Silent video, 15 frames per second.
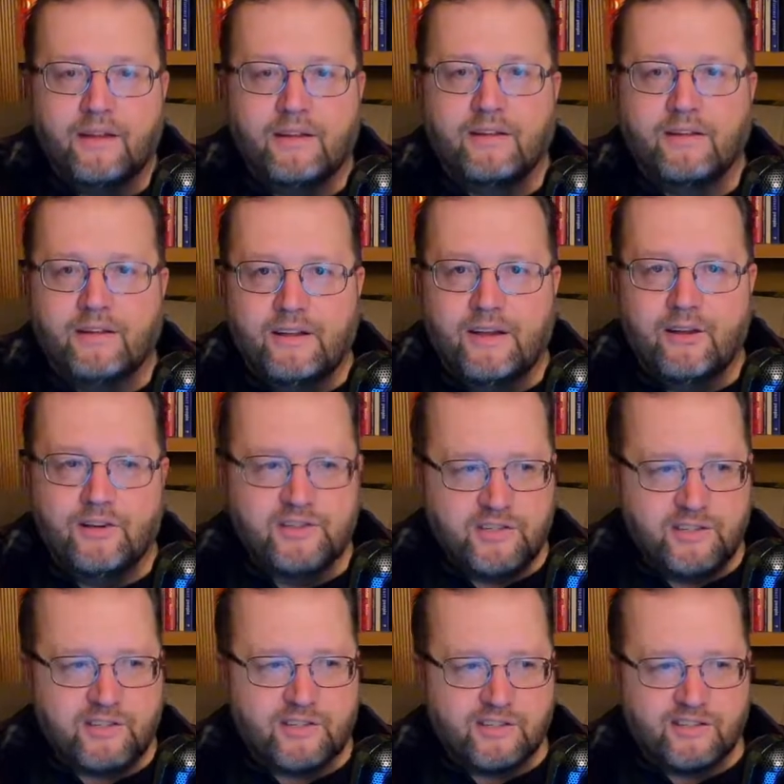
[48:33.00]
Here's
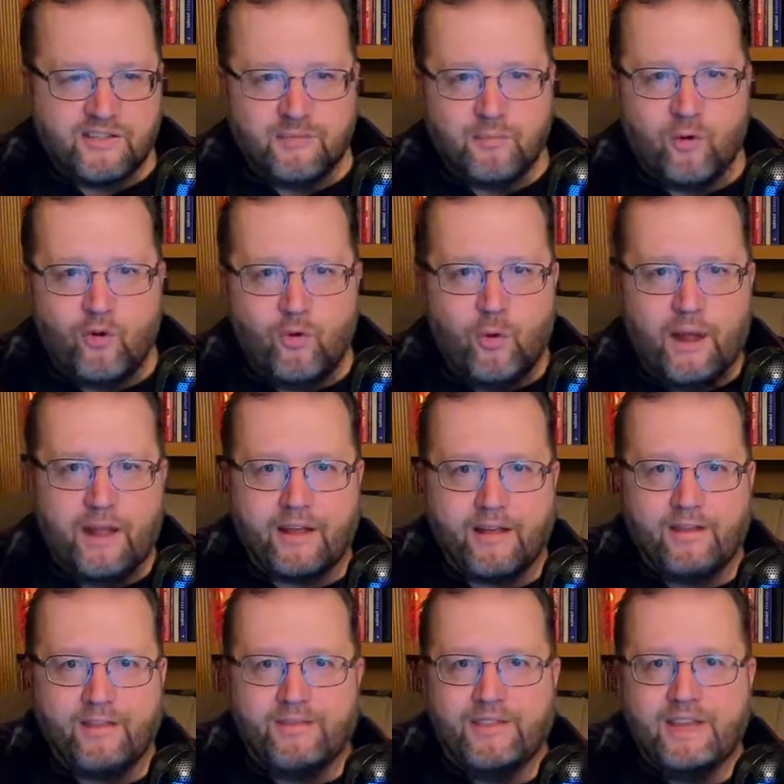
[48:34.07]
just some quick
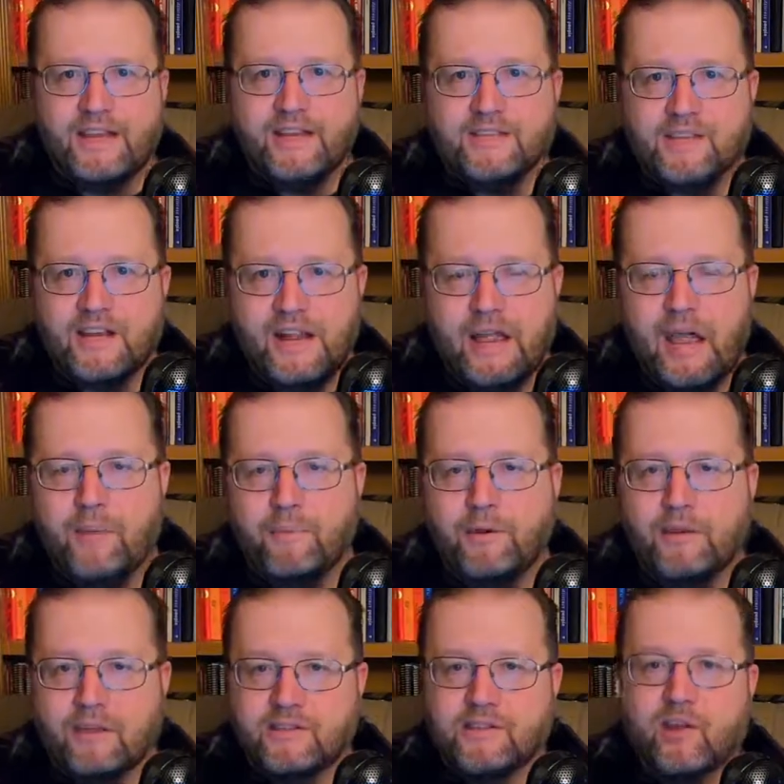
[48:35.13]
things that have happened.
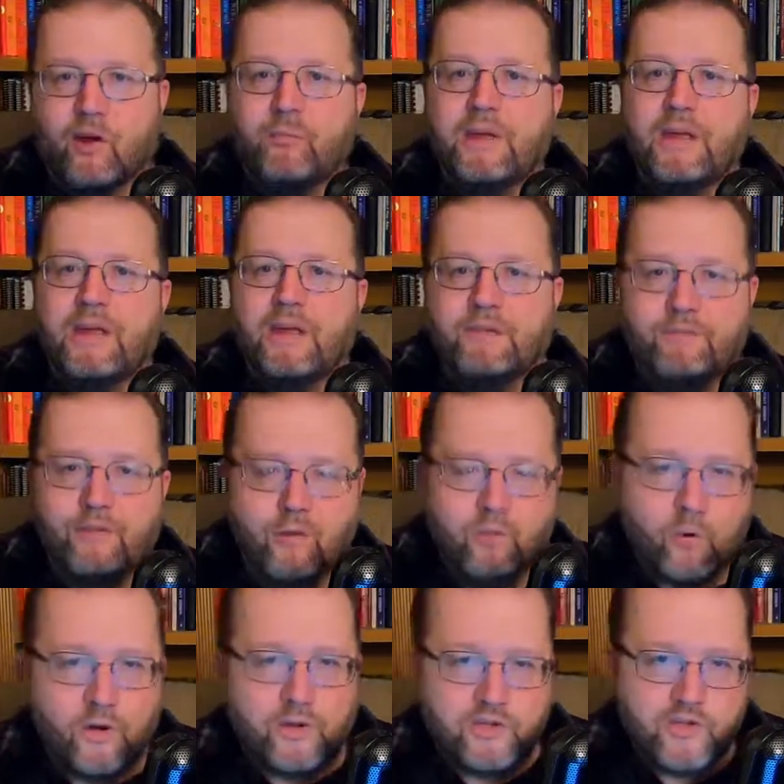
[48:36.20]
Now, tell me, if you
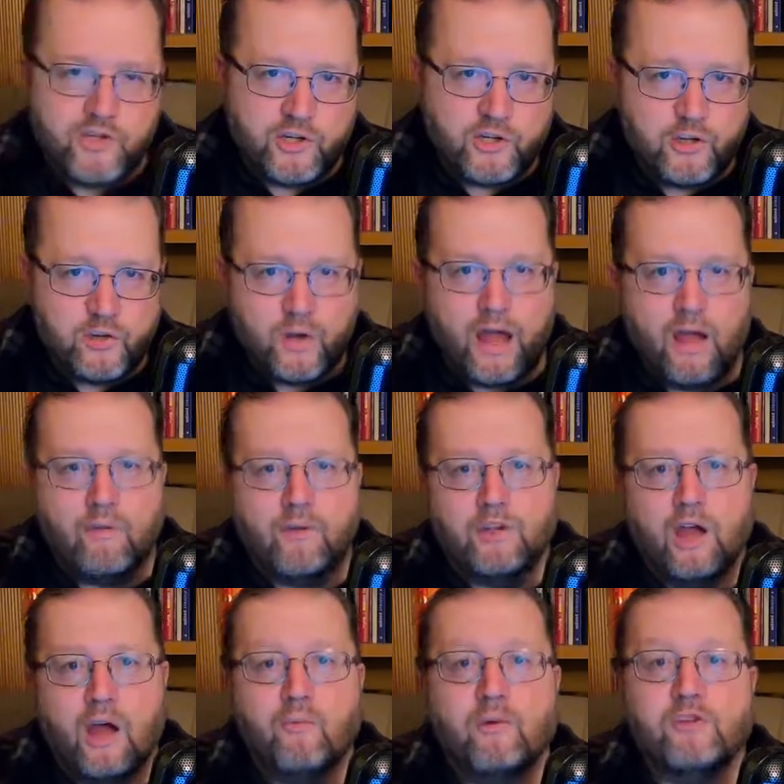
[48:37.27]
were a Jew, how
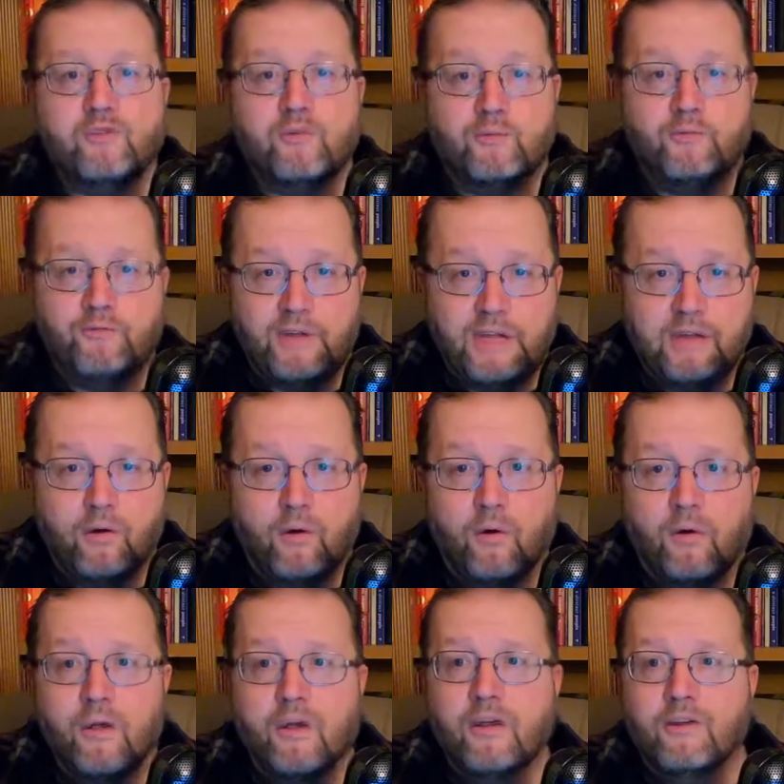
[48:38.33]
would you feel
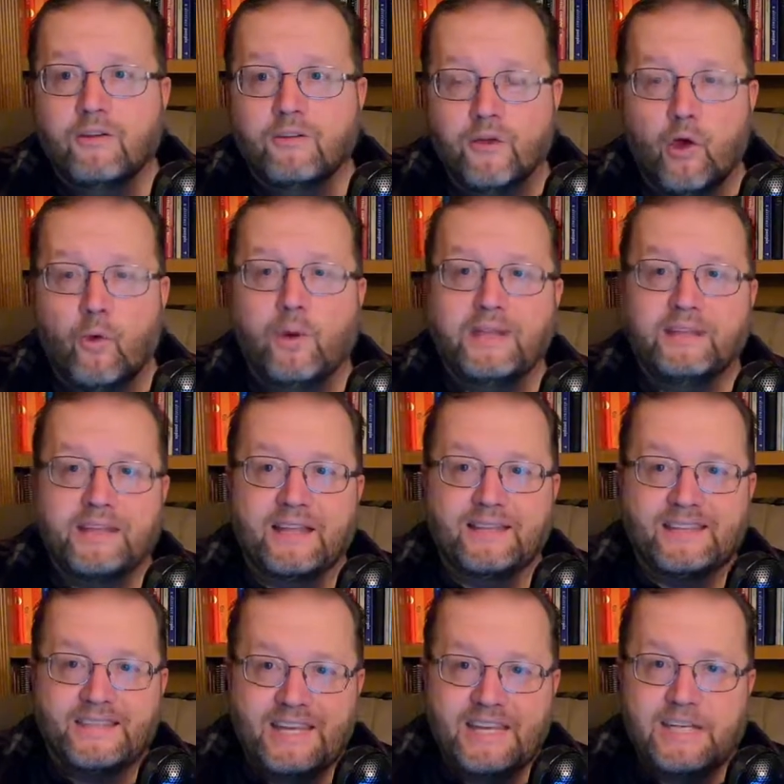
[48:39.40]
knowing that
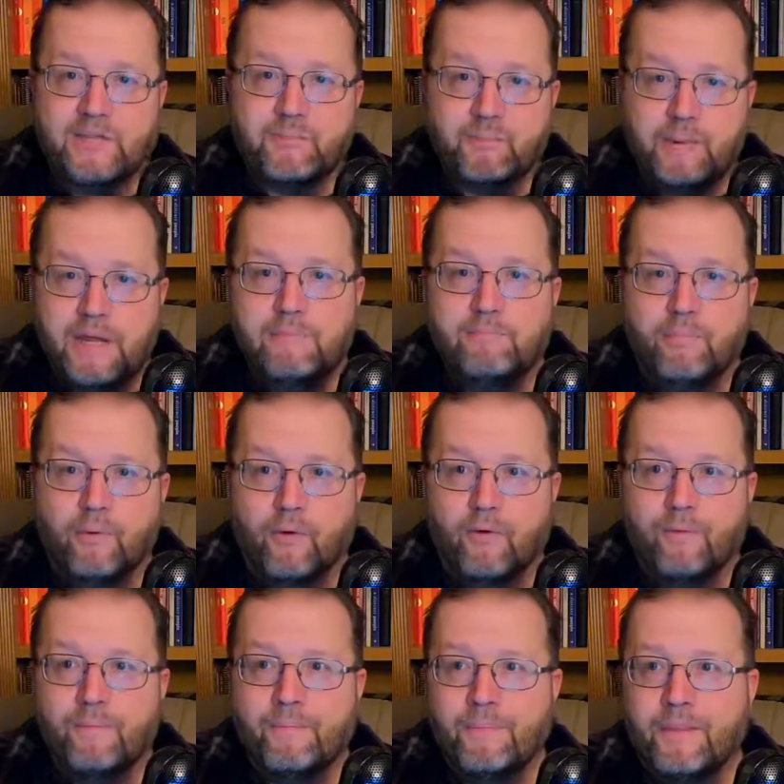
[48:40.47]
these
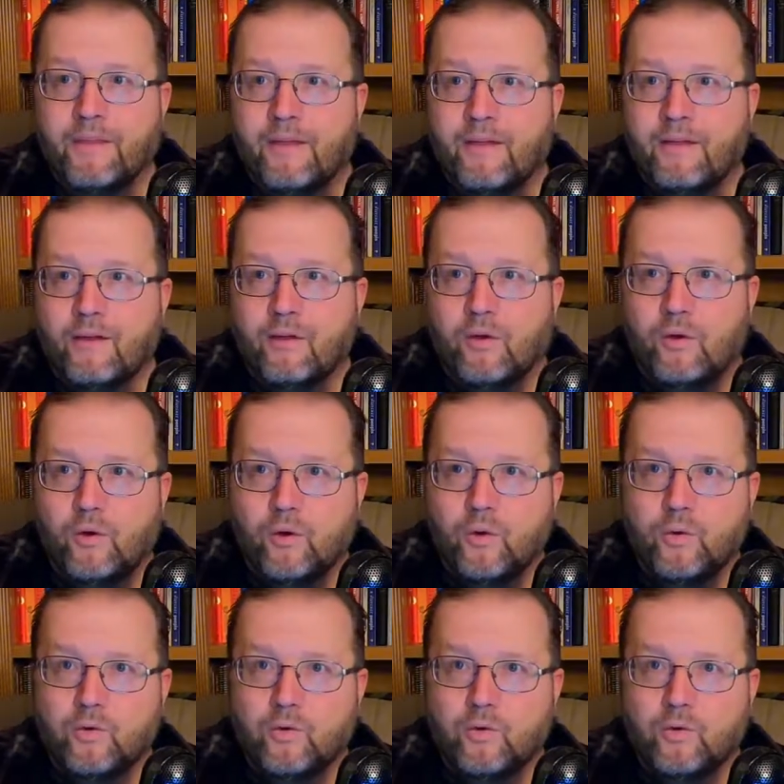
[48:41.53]
people who